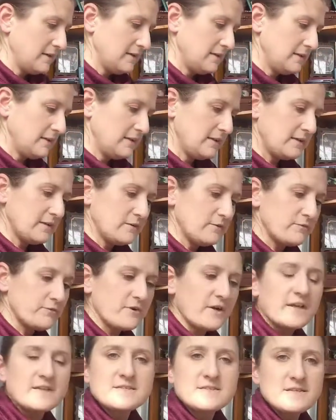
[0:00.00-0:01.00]
Little
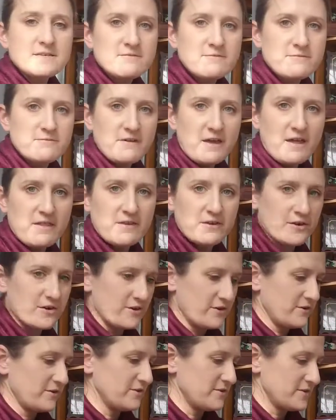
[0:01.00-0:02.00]
Friends in
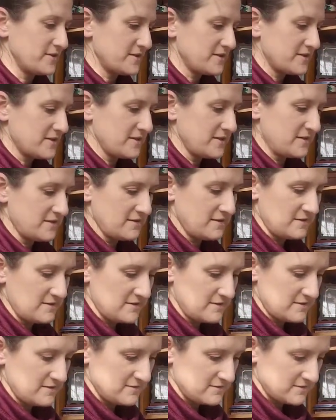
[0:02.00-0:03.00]
Feathers.
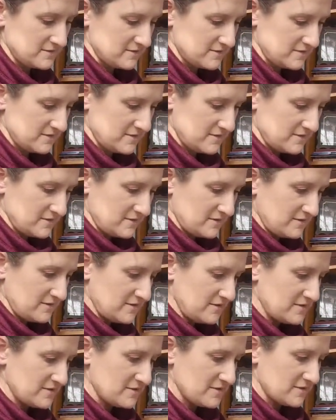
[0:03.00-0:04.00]

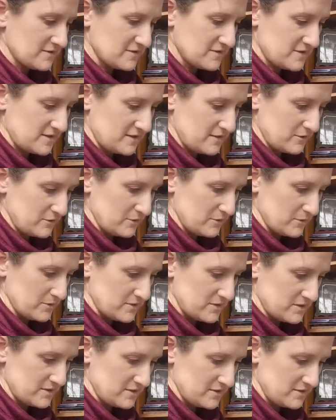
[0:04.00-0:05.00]
This looks
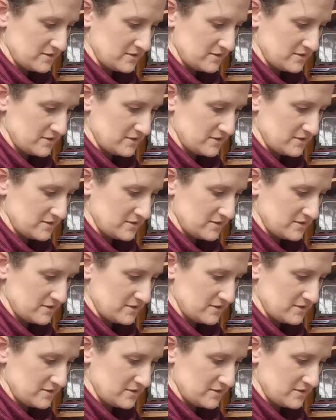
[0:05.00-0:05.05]
cute.